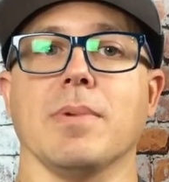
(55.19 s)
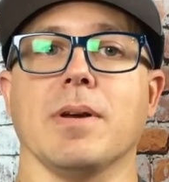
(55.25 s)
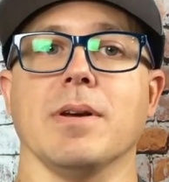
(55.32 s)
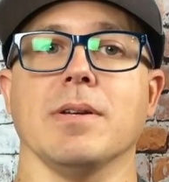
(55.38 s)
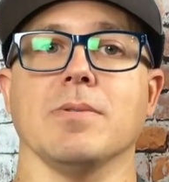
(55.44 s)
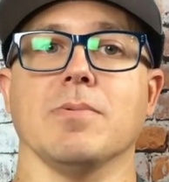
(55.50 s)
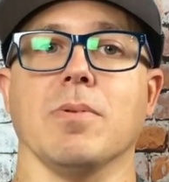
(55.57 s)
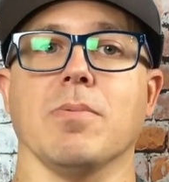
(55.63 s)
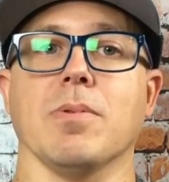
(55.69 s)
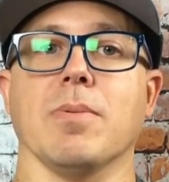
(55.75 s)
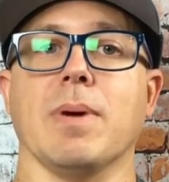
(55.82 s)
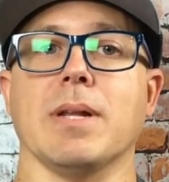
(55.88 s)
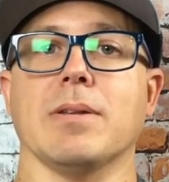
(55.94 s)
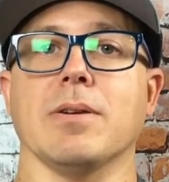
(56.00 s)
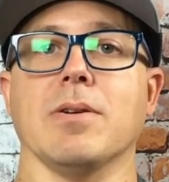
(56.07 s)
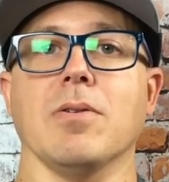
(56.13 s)
because what we're
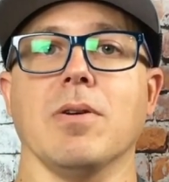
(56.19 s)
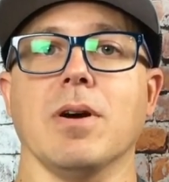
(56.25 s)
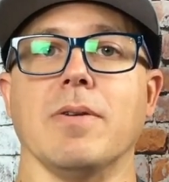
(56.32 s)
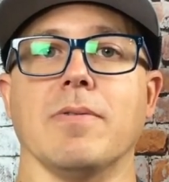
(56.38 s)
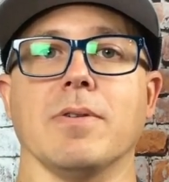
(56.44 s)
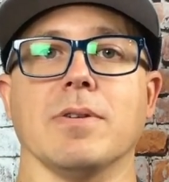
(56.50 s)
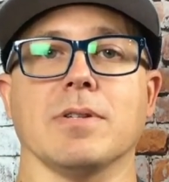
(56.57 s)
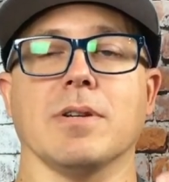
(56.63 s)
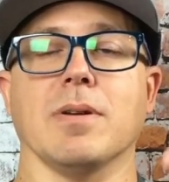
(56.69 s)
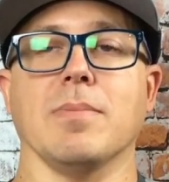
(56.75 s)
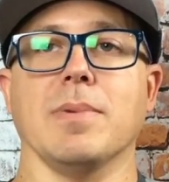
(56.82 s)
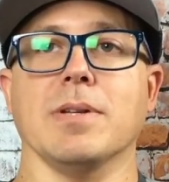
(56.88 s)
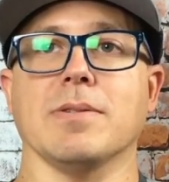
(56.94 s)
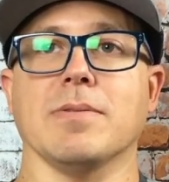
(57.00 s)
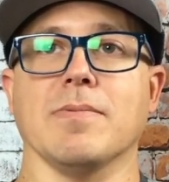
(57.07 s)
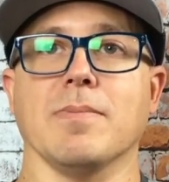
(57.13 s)
about to go over is going to
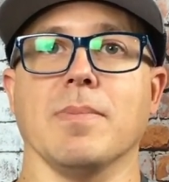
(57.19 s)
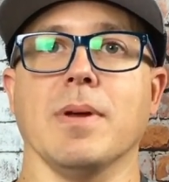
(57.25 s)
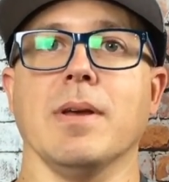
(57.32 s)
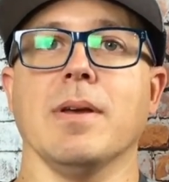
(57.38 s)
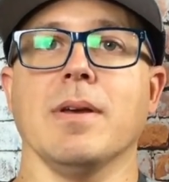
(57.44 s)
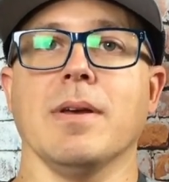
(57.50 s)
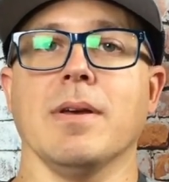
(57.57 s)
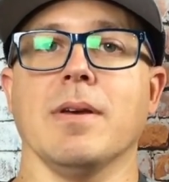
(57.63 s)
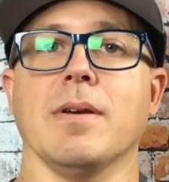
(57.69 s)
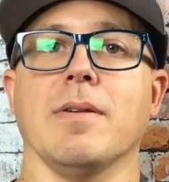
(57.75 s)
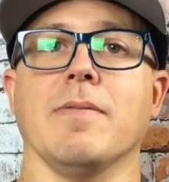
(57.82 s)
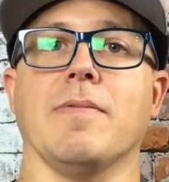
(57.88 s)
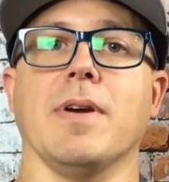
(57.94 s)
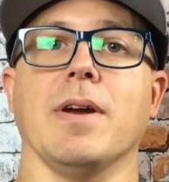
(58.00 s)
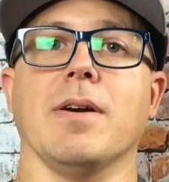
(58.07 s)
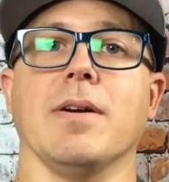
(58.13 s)
be some
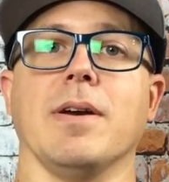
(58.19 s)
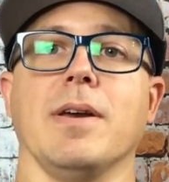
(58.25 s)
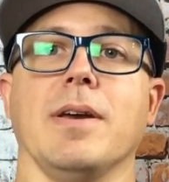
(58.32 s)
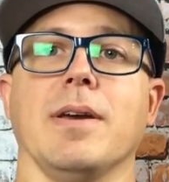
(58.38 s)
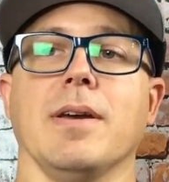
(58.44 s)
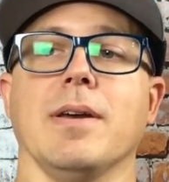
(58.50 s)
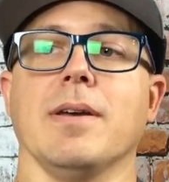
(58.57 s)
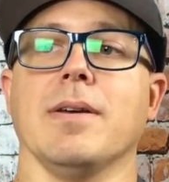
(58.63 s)
very